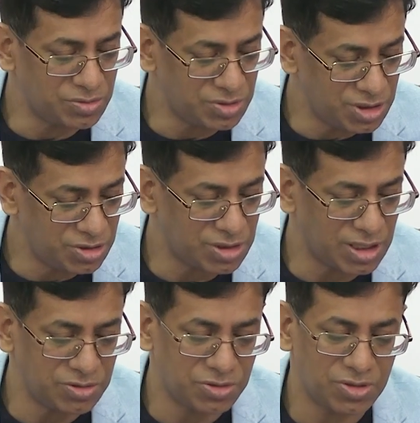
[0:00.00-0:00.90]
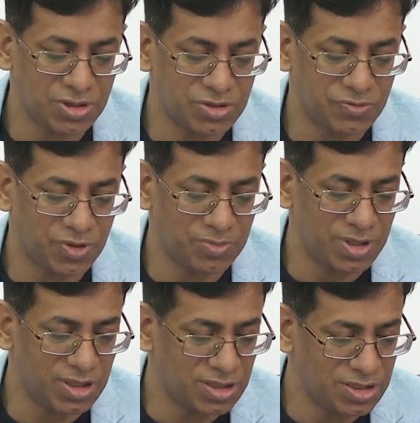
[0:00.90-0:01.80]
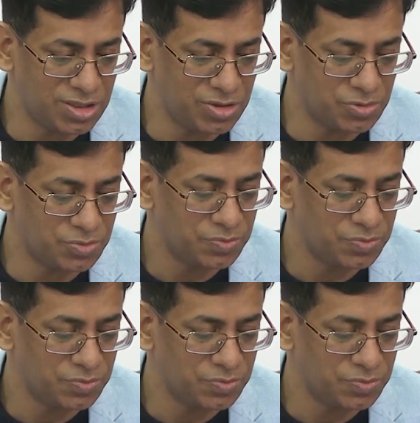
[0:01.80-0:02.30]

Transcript: you did your graduation also from DU.